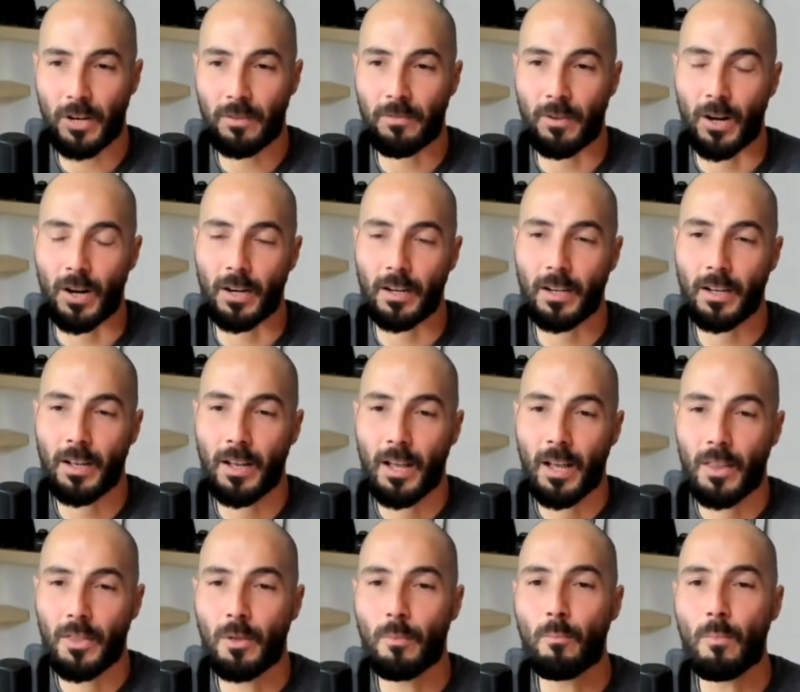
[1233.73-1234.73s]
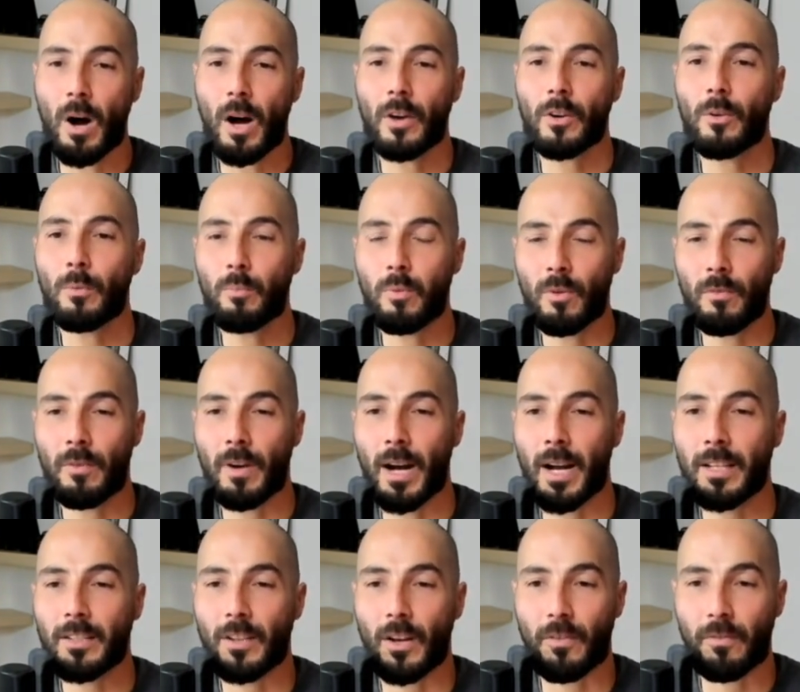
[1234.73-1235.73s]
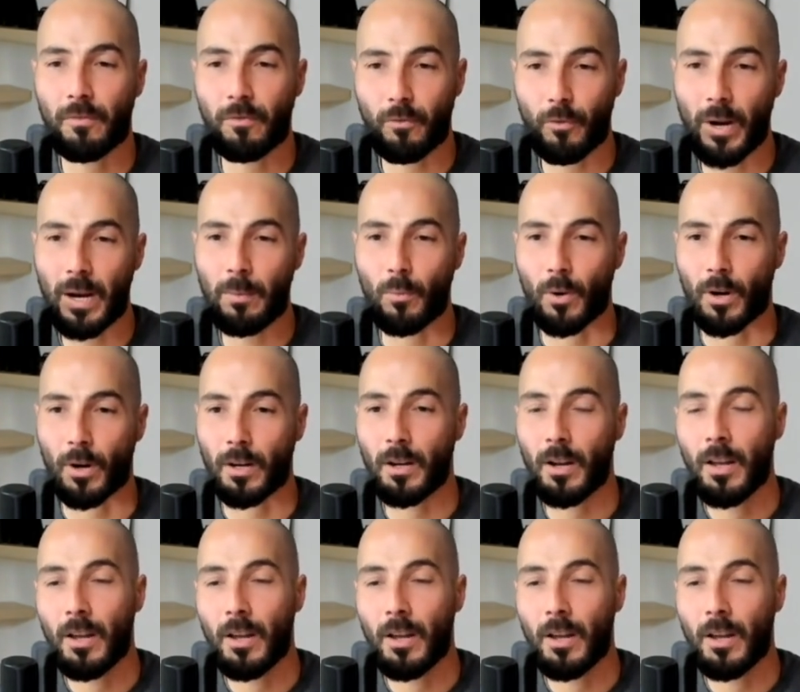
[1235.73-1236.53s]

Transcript: Fogg, the model provides a framework